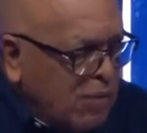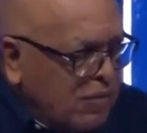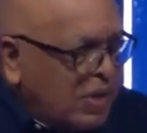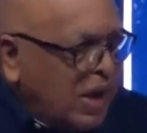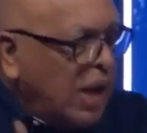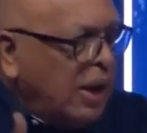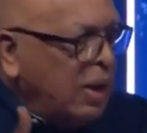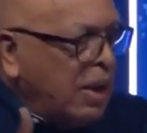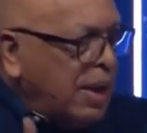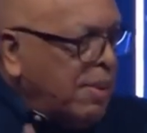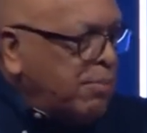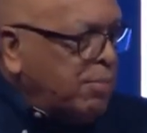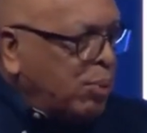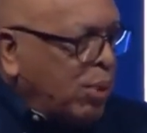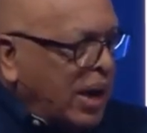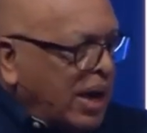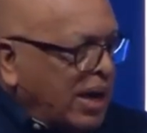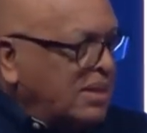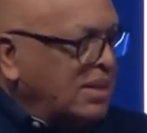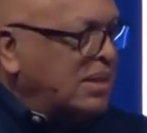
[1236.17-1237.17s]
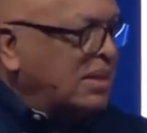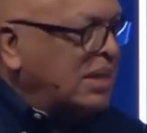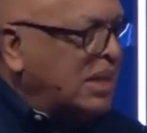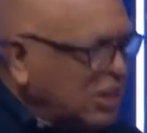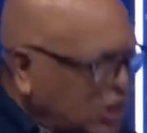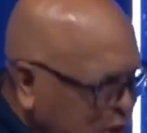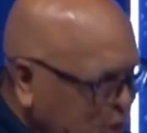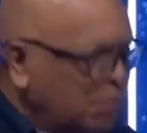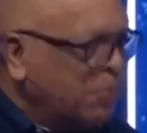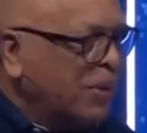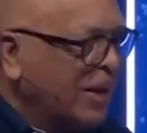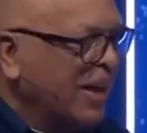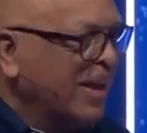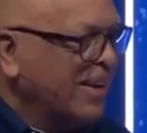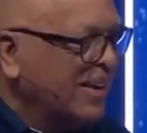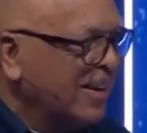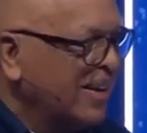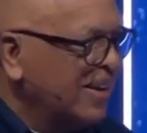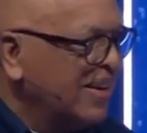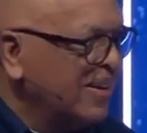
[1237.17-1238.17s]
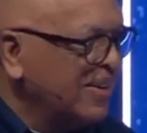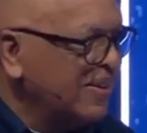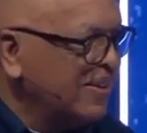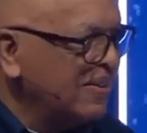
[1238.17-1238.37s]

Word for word: you've got to embrace discipline.